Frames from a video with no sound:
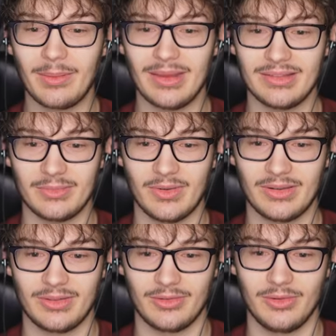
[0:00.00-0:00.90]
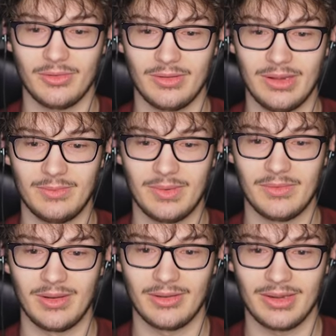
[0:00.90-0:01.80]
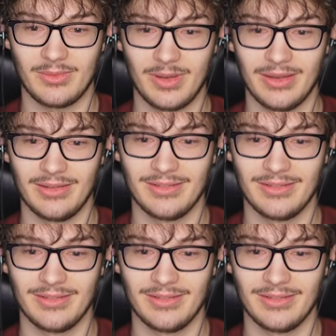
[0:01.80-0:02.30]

I'm getting some redstone. You don't need me. Right now. Get away.